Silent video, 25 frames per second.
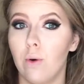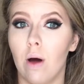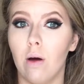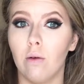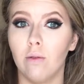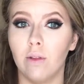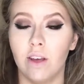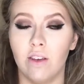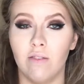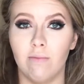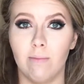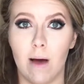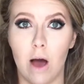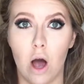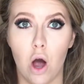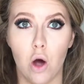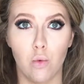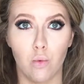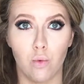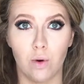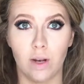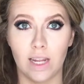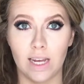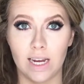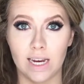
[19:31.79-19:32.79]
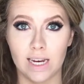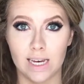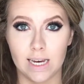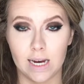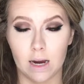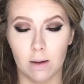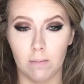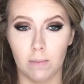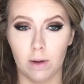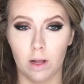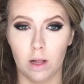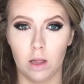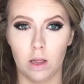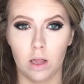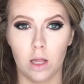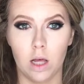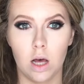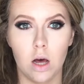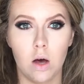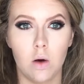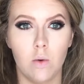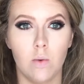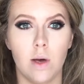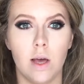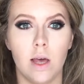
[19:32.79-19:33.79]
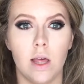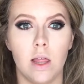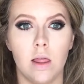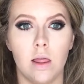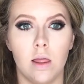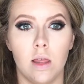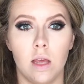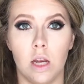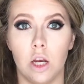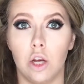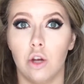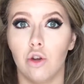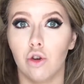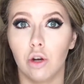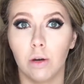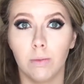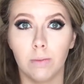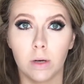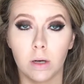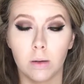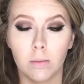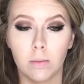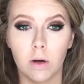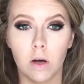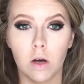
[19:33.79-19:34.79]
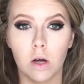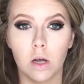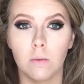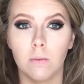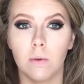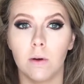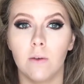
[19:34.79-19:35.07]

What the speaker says: I'll leave my old one linked down below in the description box.